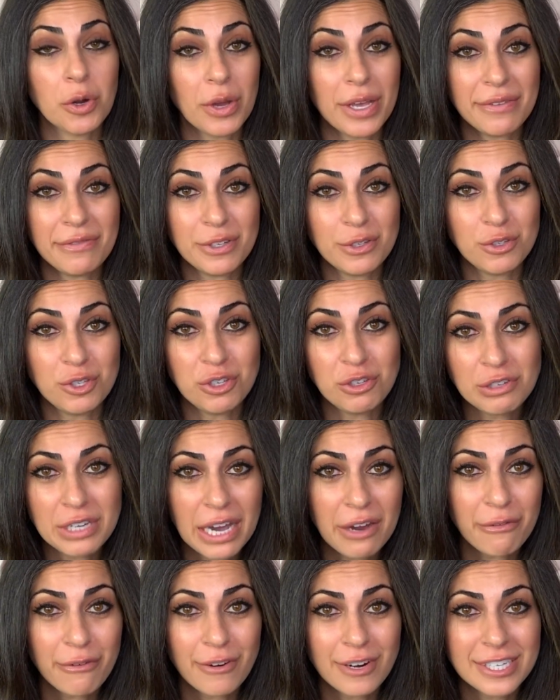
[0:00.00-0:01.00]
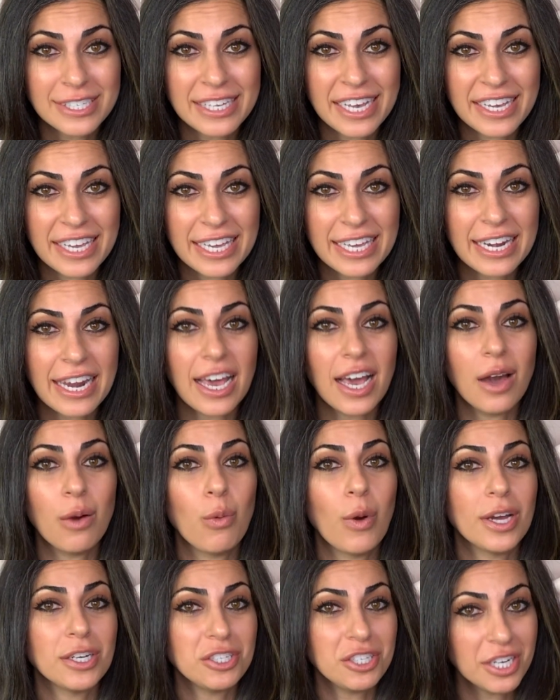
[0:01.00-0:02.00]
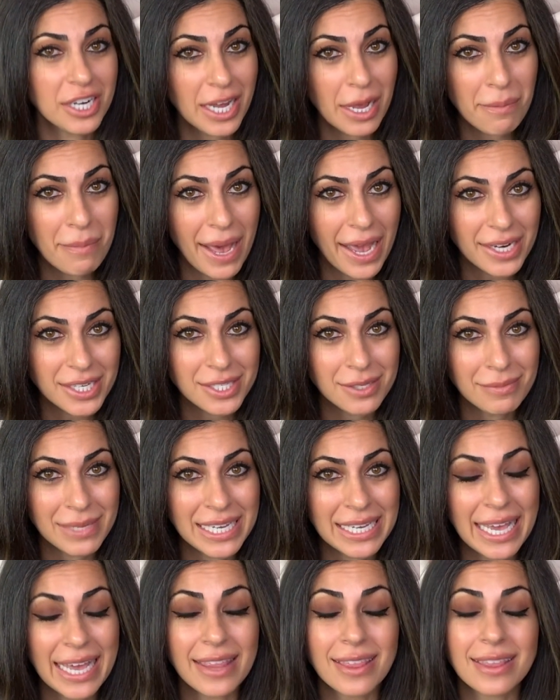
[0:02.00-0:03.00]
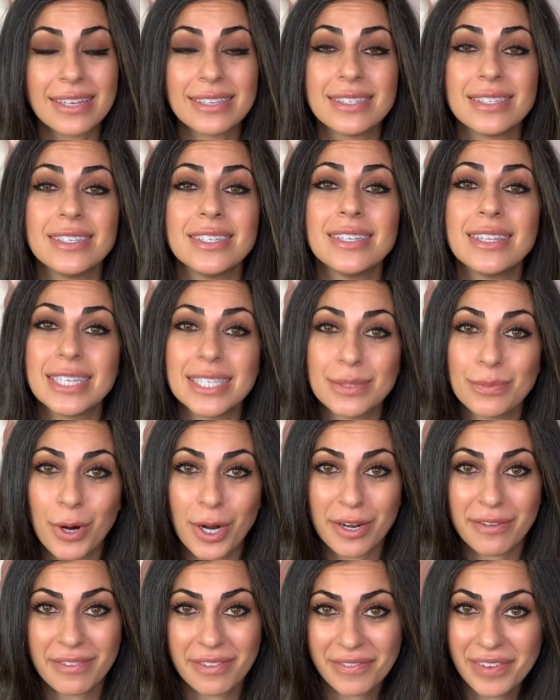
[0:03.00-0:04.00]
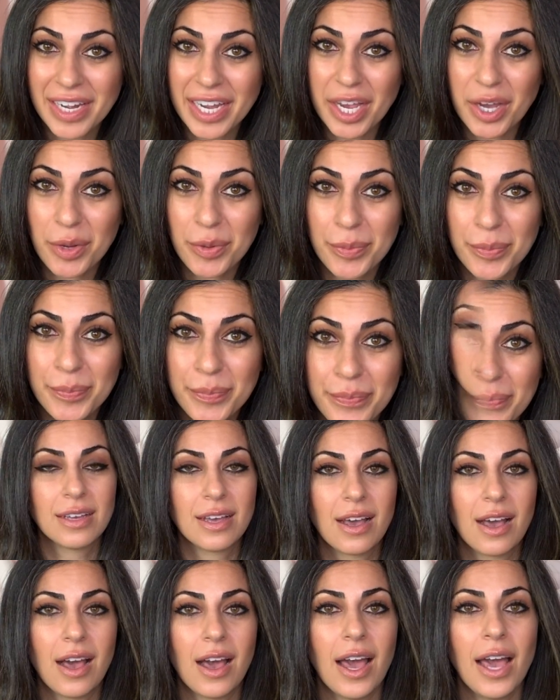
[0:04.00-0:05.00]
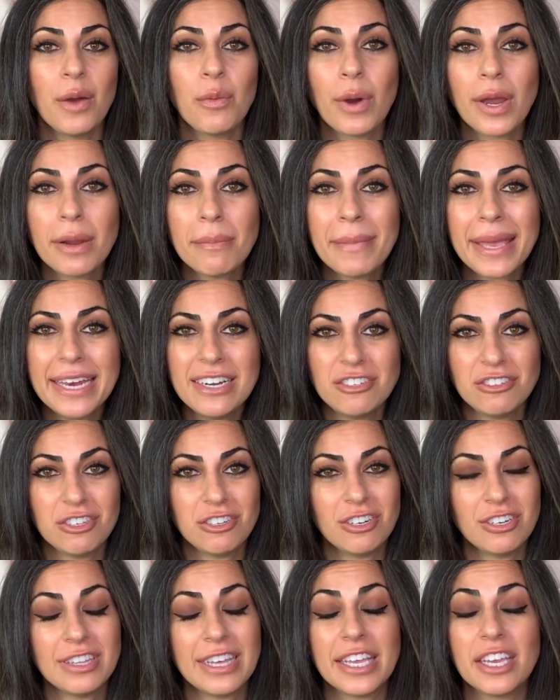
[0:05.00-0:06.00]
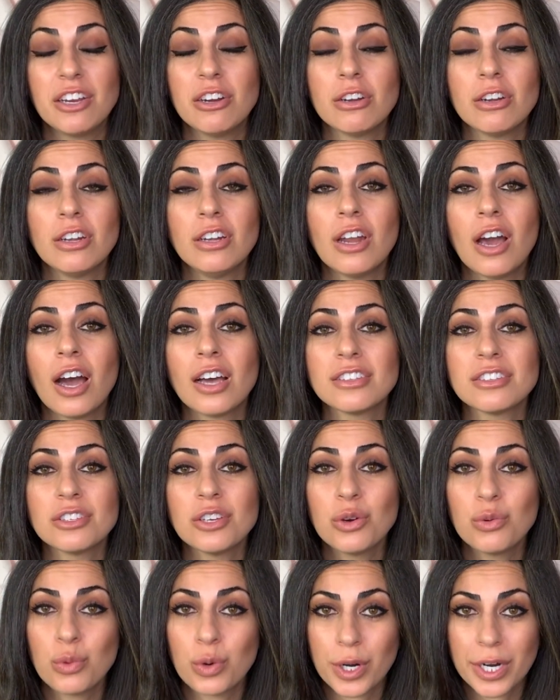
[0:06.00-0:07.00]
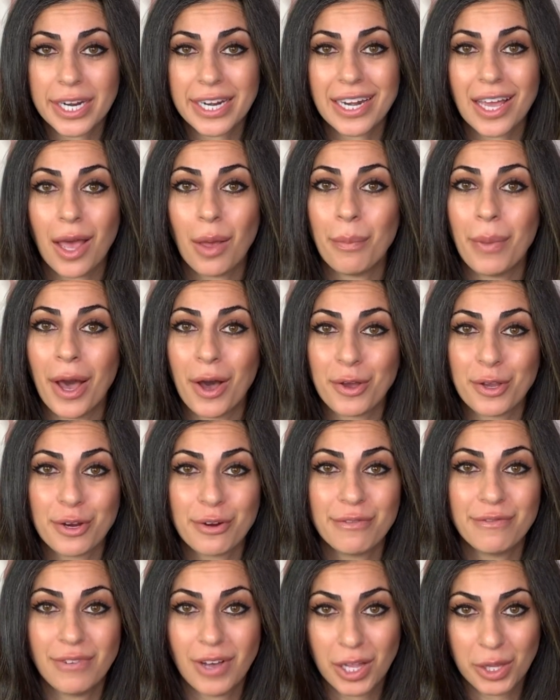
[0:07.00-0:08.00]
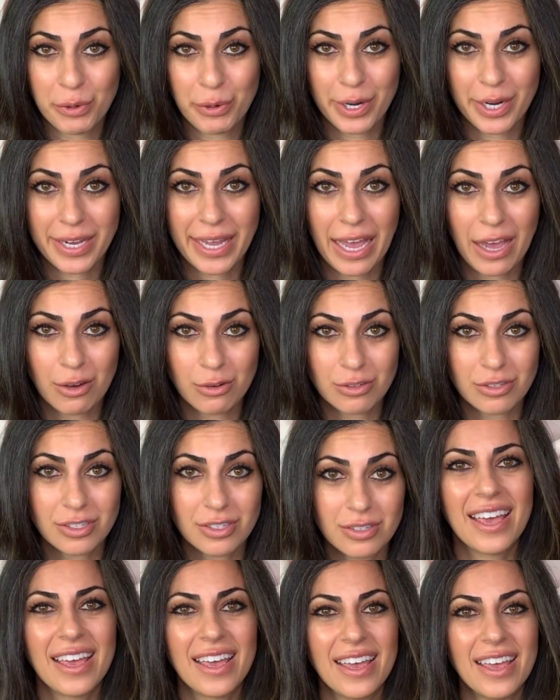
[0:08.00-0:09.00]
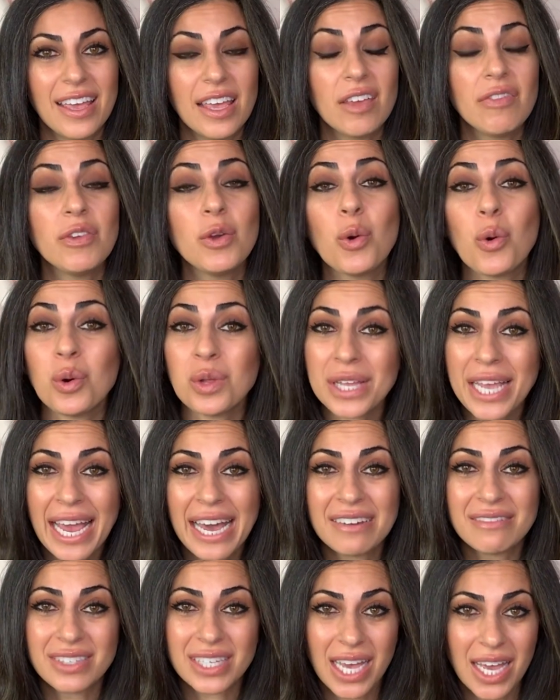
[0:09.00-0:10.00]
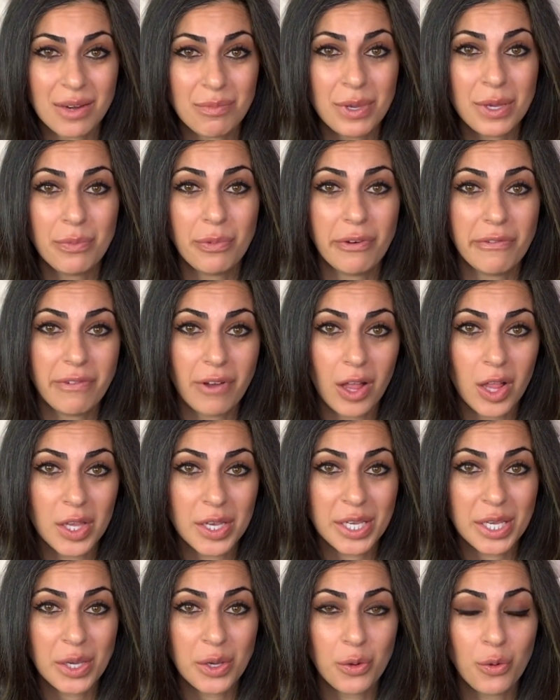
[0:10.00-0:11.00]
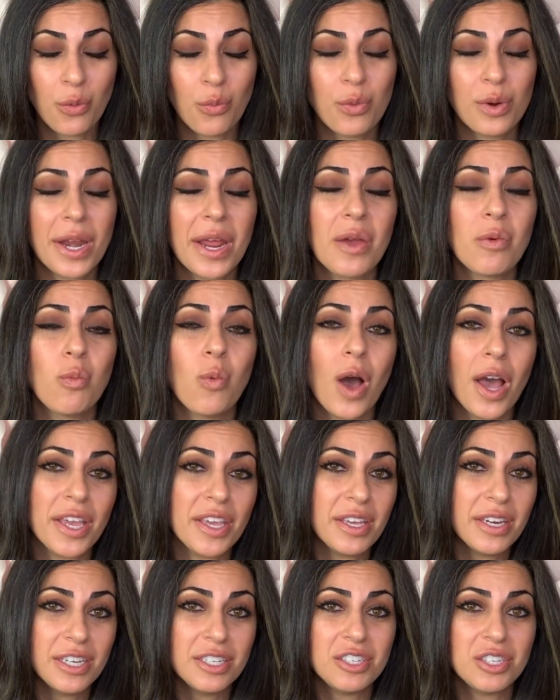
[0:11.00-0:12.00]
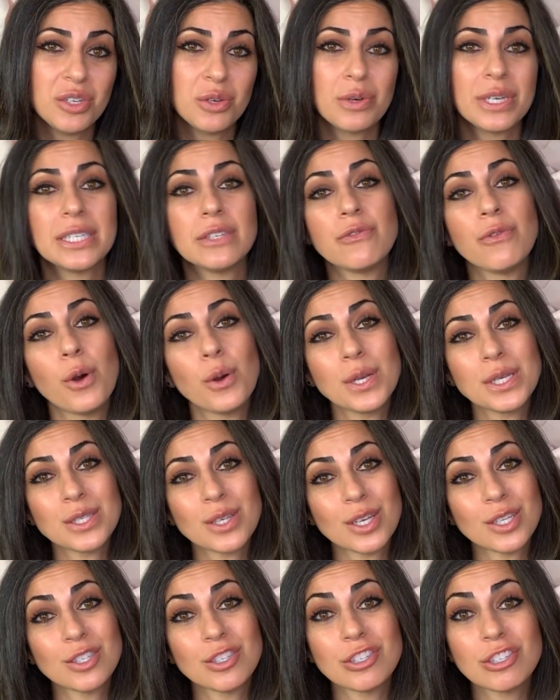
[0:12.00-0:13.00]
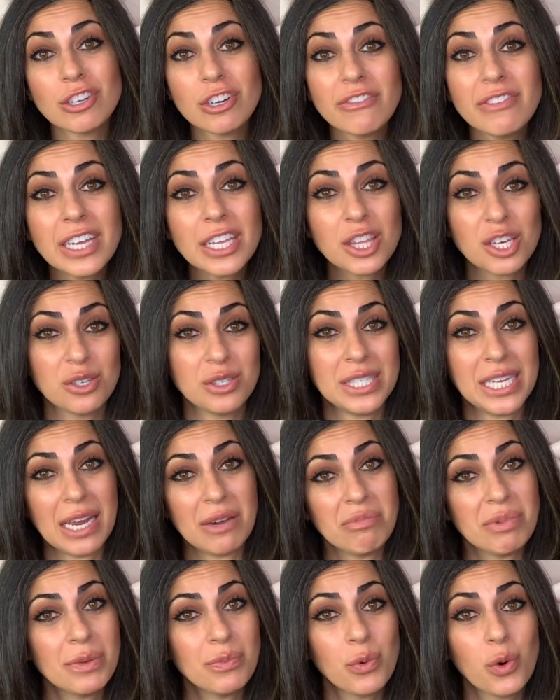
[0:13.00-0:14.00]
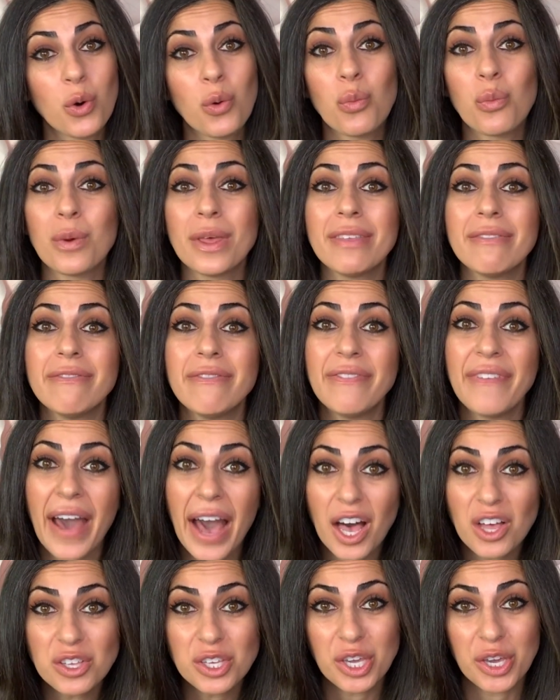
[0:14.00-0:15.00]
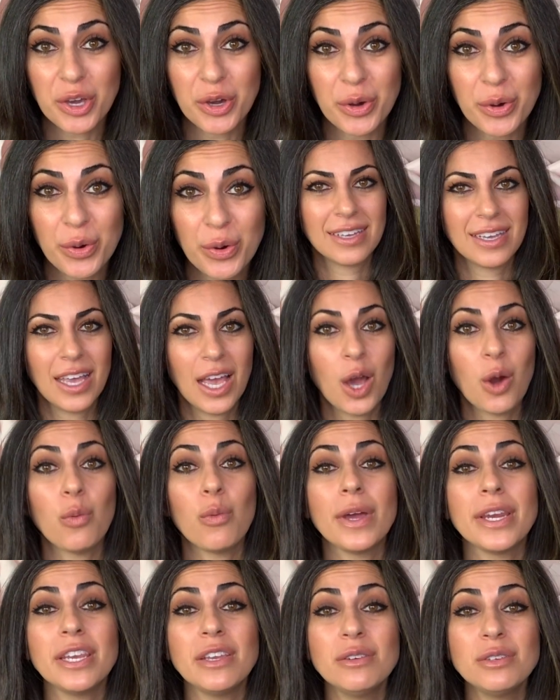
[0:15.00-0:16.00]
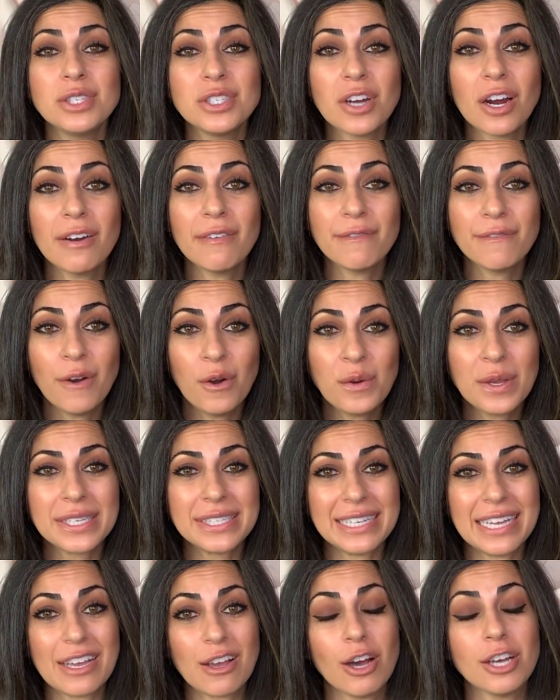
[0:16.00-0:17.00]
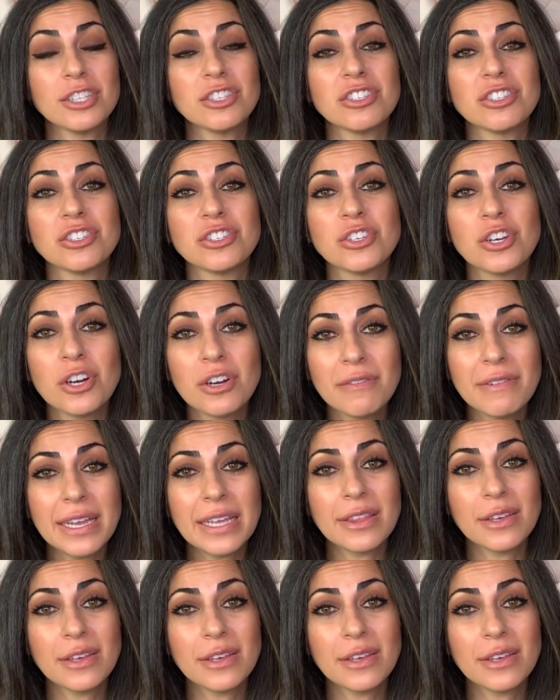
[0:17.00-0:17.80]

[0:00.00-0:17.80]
if you tuned out for a second, I want you to come back to me and listen to this part of the video. I want to make sure that you're not so worried about your follower count. If you only have 10 people following you, what I want you to do is focus on serving those 10 people with value. When you start focusing on serving